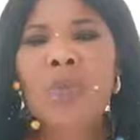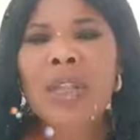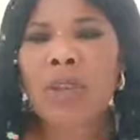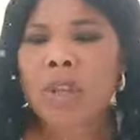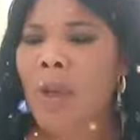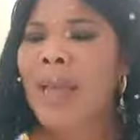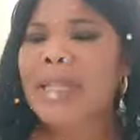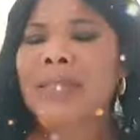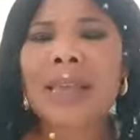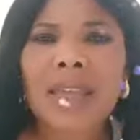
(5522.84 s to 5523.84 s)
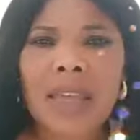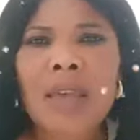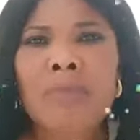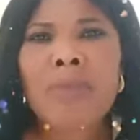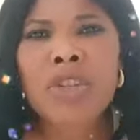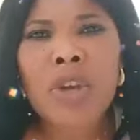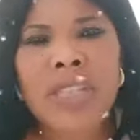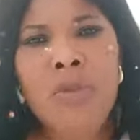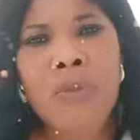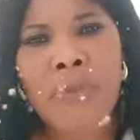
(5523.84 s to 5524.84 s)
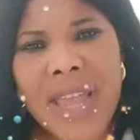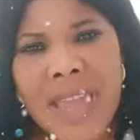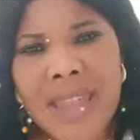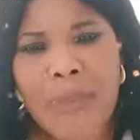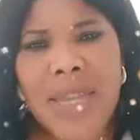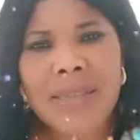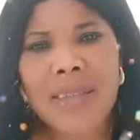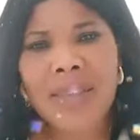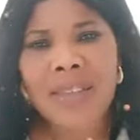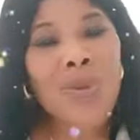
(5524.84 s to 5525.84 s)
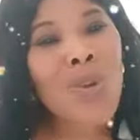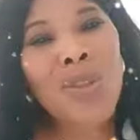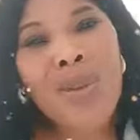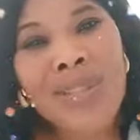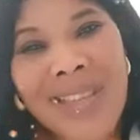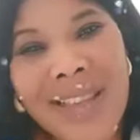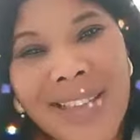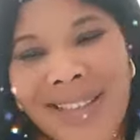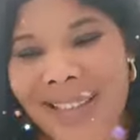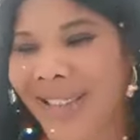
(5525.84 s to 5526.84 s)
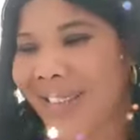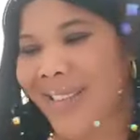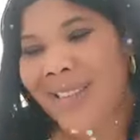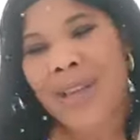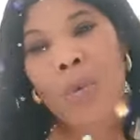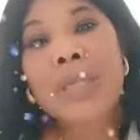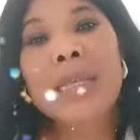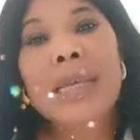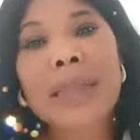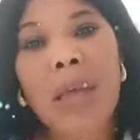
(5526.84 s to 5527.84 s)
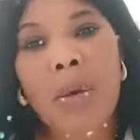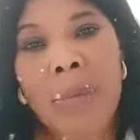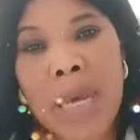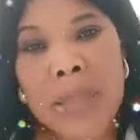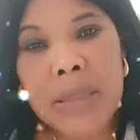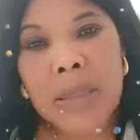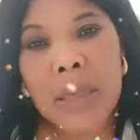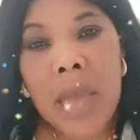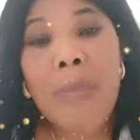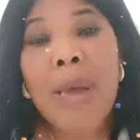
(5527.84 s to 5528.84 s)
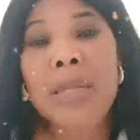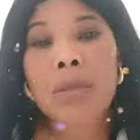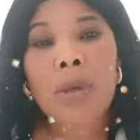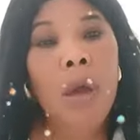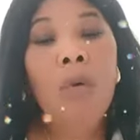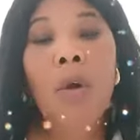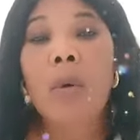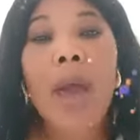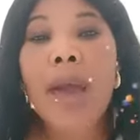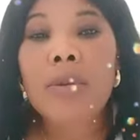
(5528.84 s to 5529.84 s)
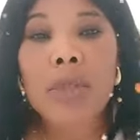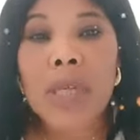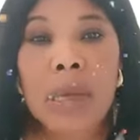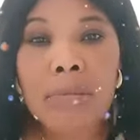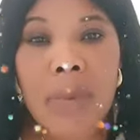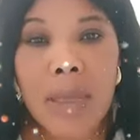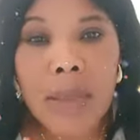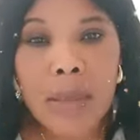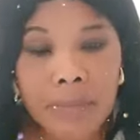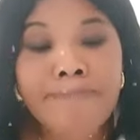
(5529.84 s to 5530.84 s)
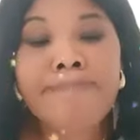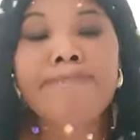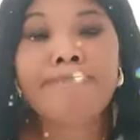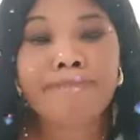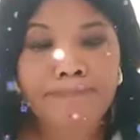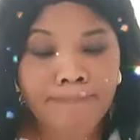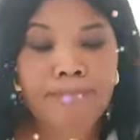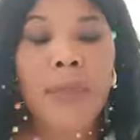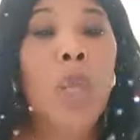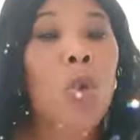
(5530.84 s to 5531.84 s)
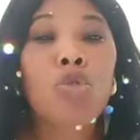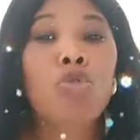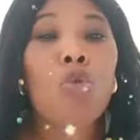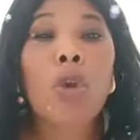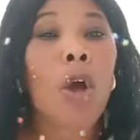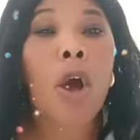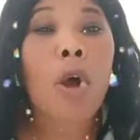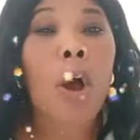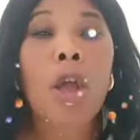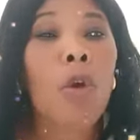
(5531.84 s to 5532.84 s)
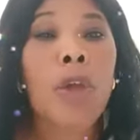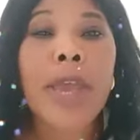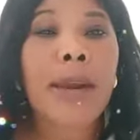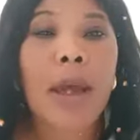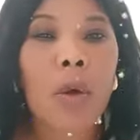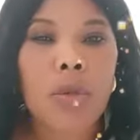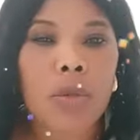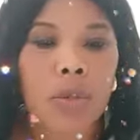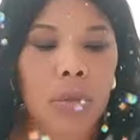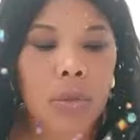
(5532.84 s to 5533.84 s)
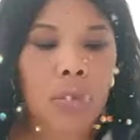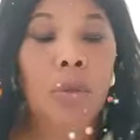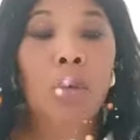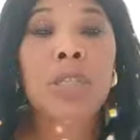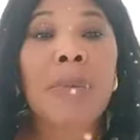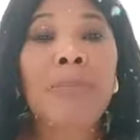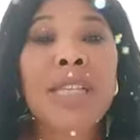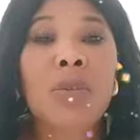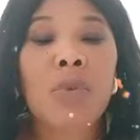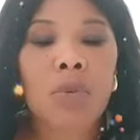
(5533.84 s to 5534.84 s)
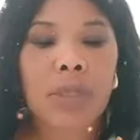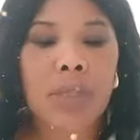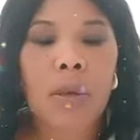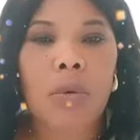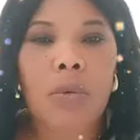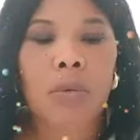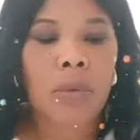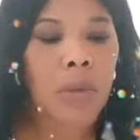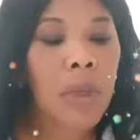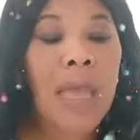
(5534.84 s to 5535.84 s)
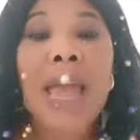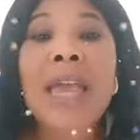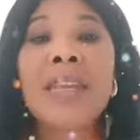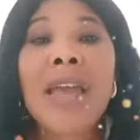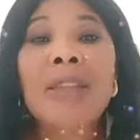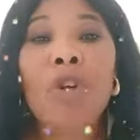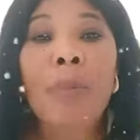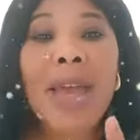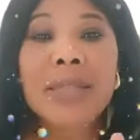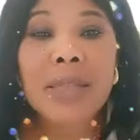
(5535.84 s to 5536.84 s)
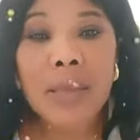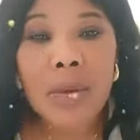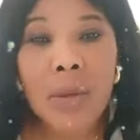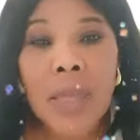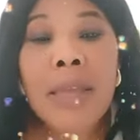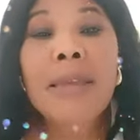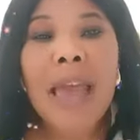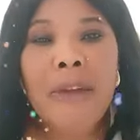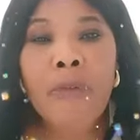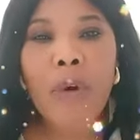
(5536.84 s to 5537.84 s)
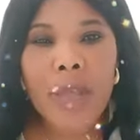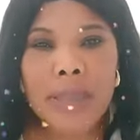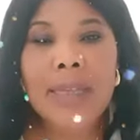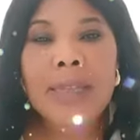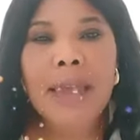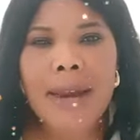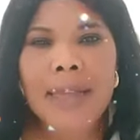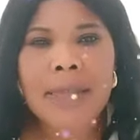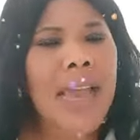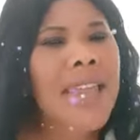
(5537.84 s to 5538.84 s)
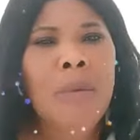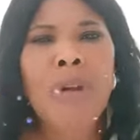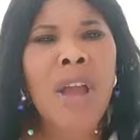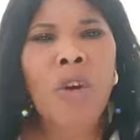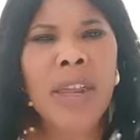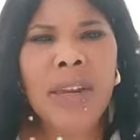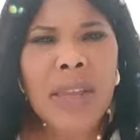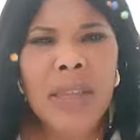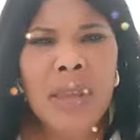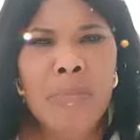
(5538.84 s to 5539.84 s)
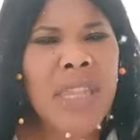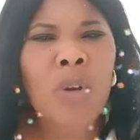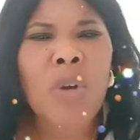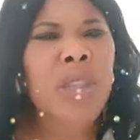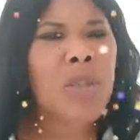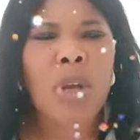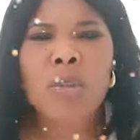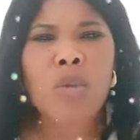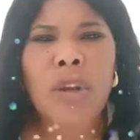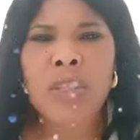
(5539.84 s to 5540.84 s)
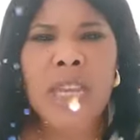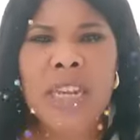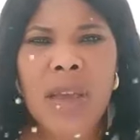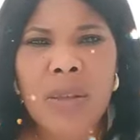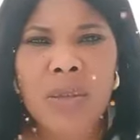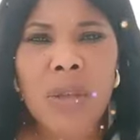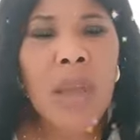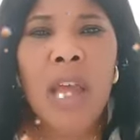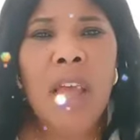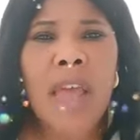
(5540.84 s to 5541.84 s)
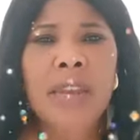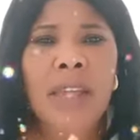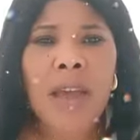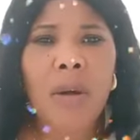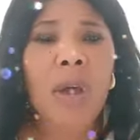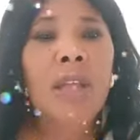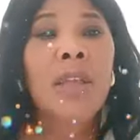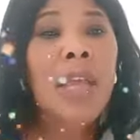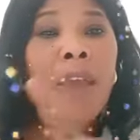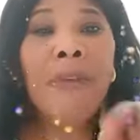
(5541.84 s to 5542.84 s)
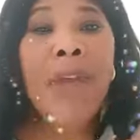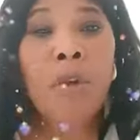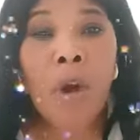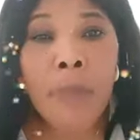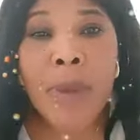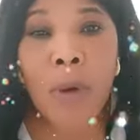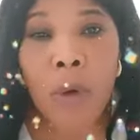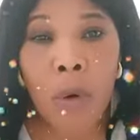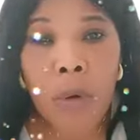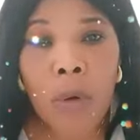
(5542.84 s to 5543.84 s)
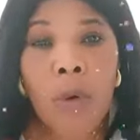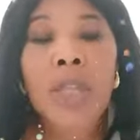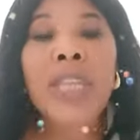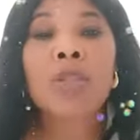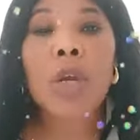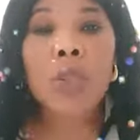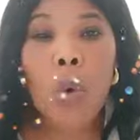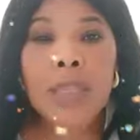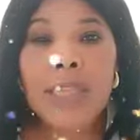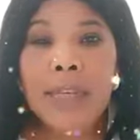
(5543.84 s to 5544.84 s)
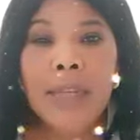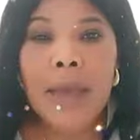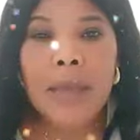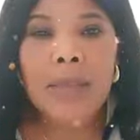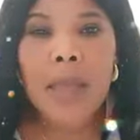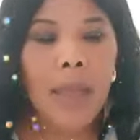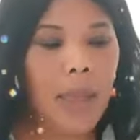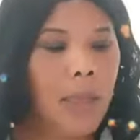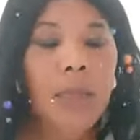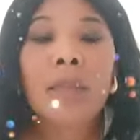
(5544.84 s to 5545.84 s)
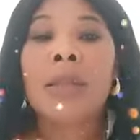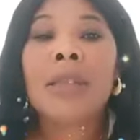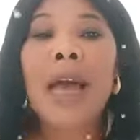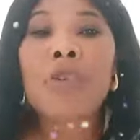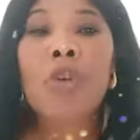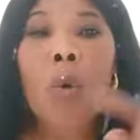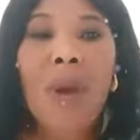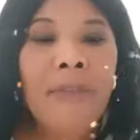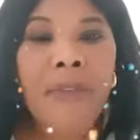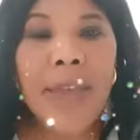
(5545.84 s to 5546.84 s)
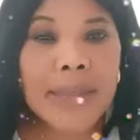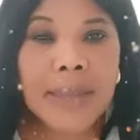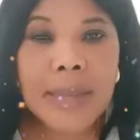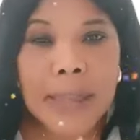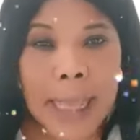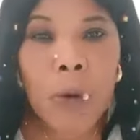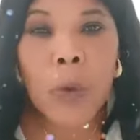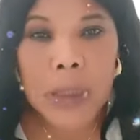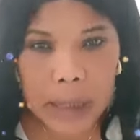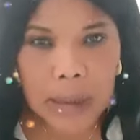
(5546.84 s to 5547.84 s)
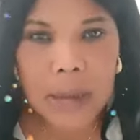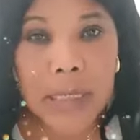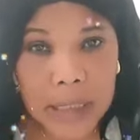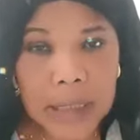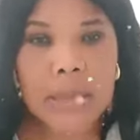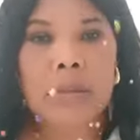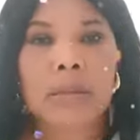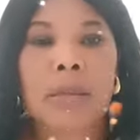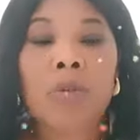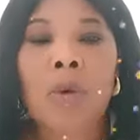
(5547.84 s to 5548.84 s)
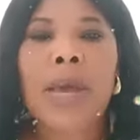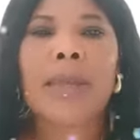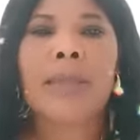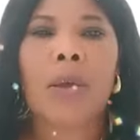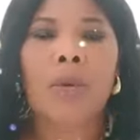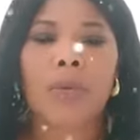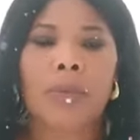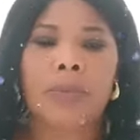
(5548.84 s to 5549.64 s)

we talk to Obaseki. Make sure say you fire that person. You don't know, say, we still get our mouths. Abat, where are you, Jagbe? Go to, or go here now, hot. Because now, person where you say, come. Any adult person, he get voice, he get right. Hey, I'm where may they come, they talk to us anyhow. Anyhow. If a go people come they talk to us anyhow. Eh? Now, your wife head, then go day. Yes. Now, you carry the come.